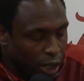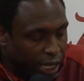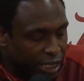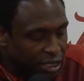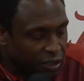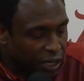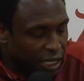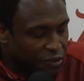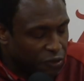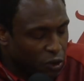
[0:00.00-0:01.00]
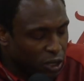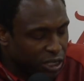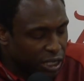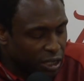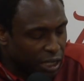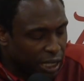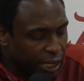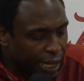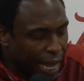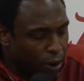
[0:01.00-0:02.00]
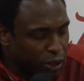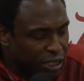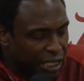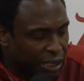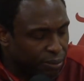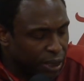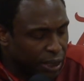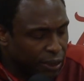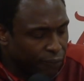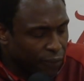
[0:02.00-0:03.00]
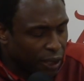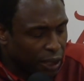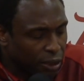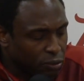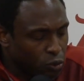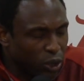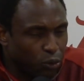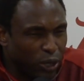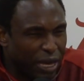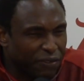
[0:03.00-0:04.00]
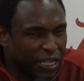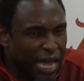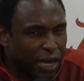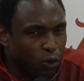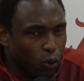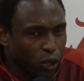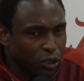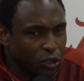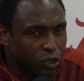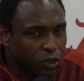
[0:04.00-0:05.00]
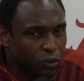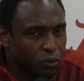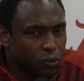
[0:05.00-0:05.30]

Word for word: As, it, as far as it, uh, our team, we, we have a lot of work to do,